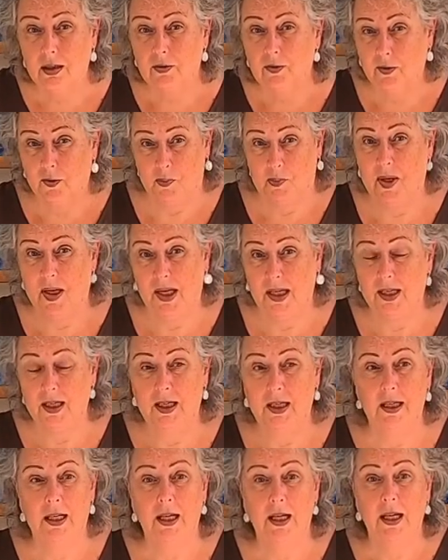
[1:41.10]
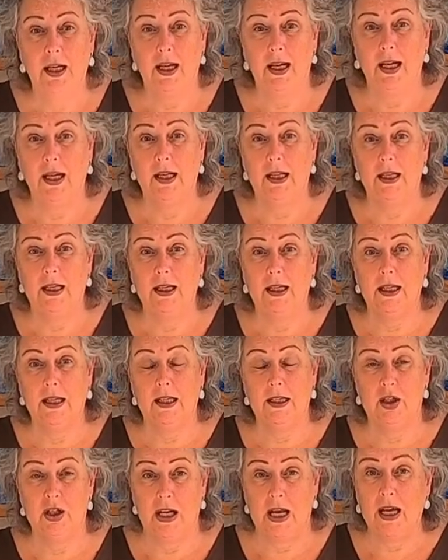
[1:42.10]
for pink in the
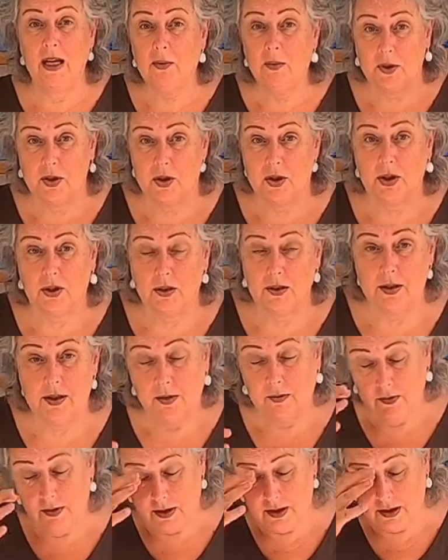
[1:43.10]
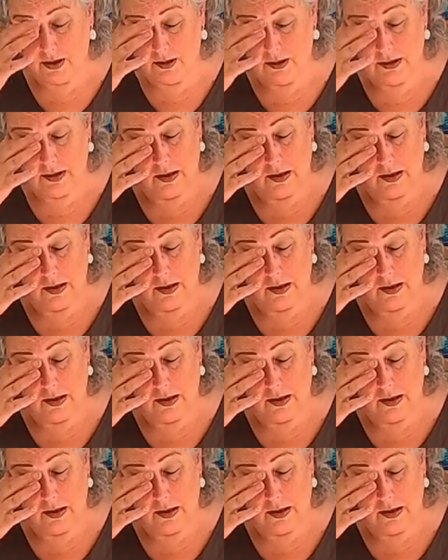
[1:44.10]
English language till the 17th